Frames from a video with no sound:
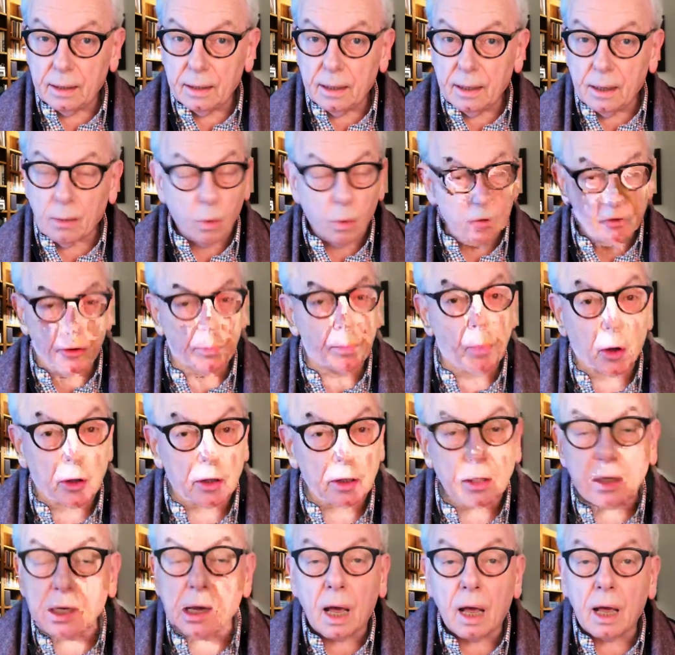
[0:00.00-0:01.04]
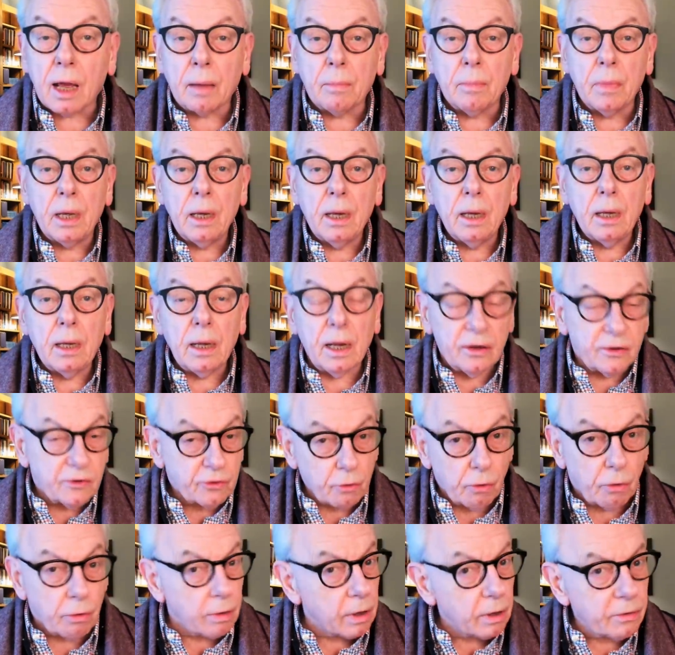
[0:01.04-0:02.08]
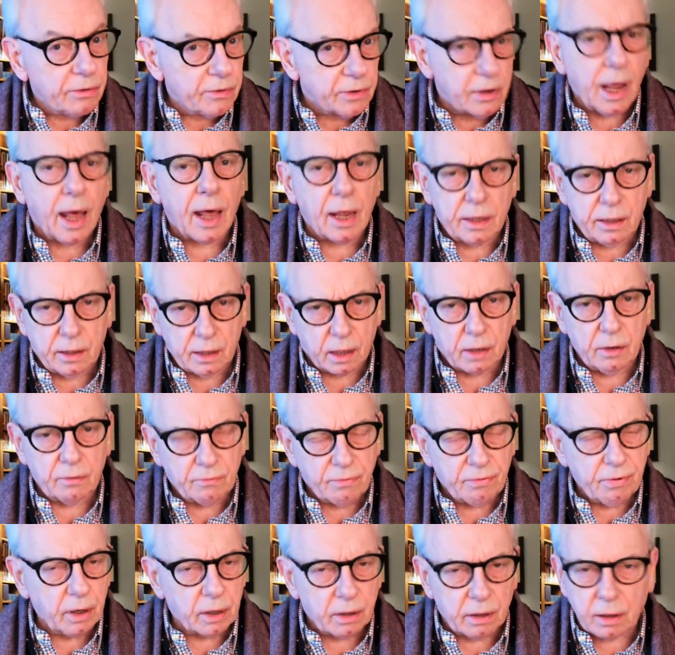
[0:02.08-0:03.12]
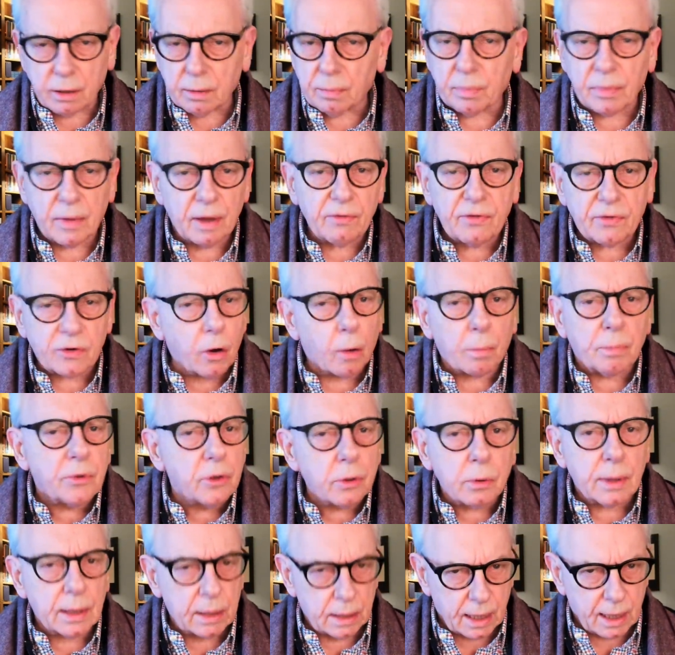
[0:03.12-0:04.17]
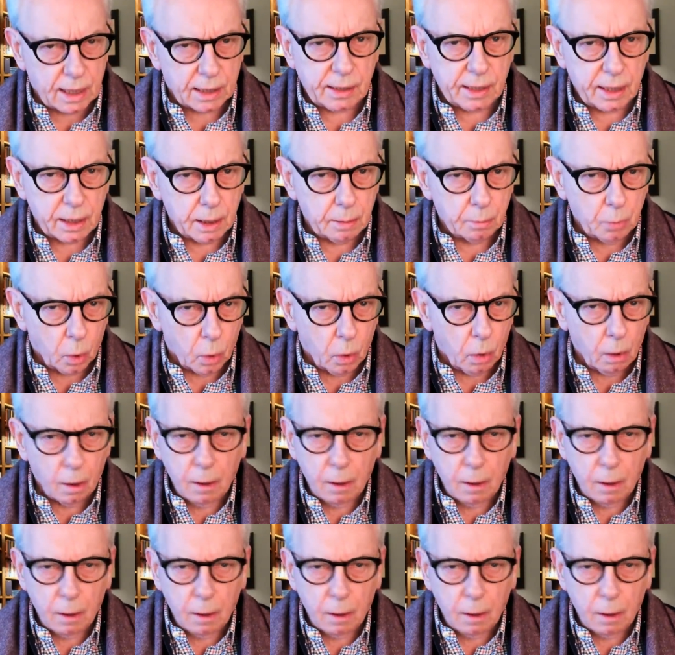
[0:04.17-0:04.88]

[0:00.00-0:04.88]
once upon a time, historians dared to confront them. They've stopped doing that anymore.